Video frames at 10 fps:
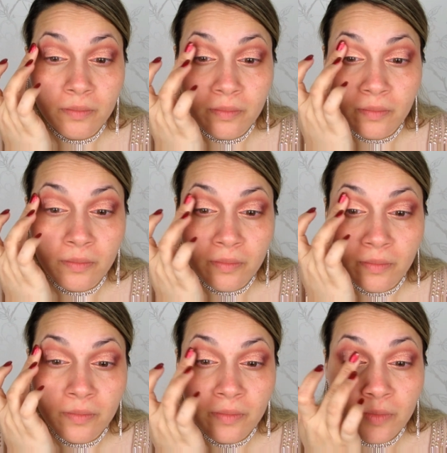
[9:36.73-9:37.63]

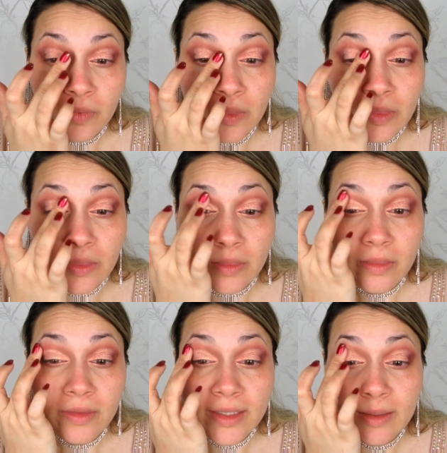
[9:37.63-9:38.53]

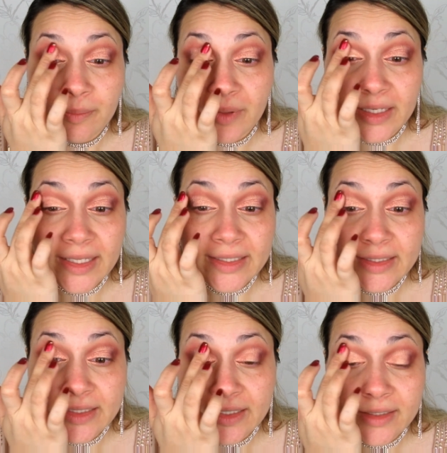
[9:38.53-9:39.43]
I think
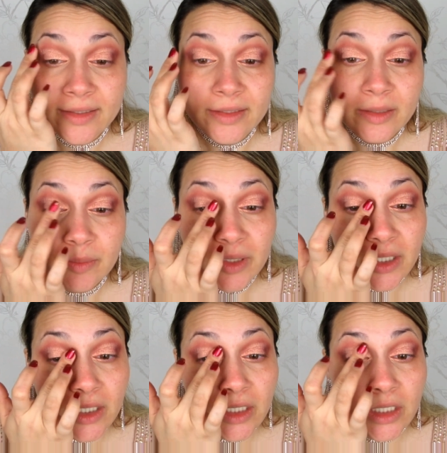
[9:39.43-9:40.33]
blending it a little
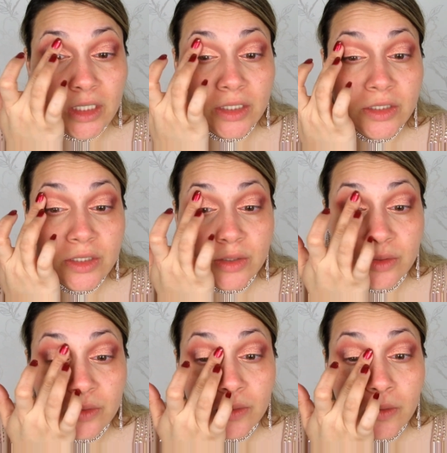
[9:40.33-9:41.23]
bit
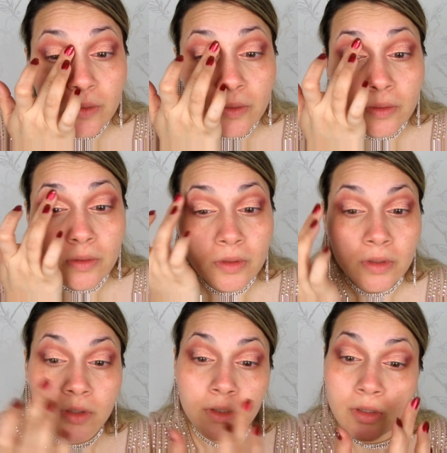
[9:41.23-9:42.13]
into
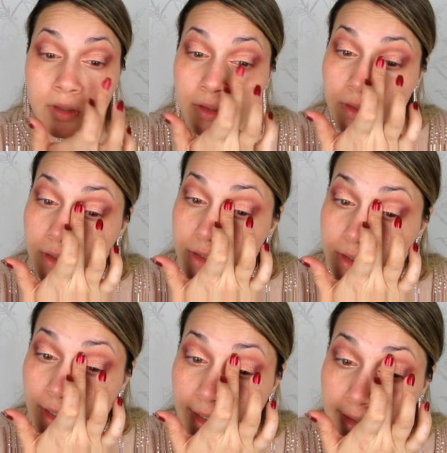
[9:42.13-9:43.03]
the
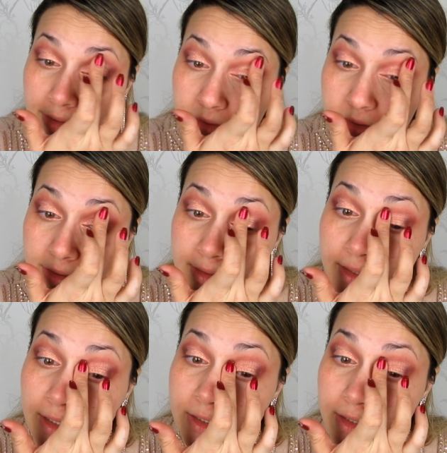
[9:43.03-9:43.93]
shade is
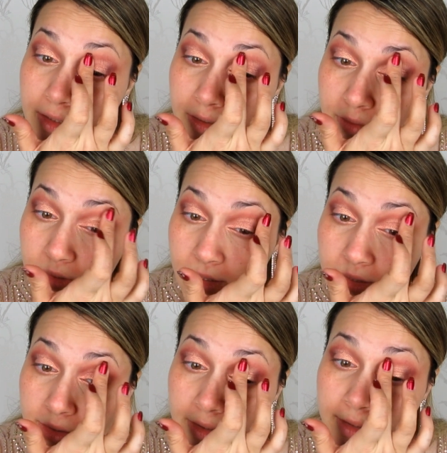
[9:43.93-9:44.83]
actually
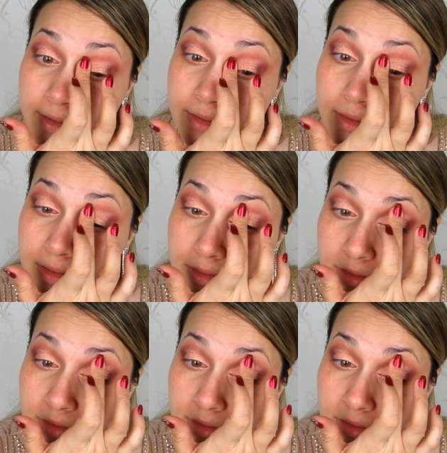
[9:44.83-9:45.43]
quite nice.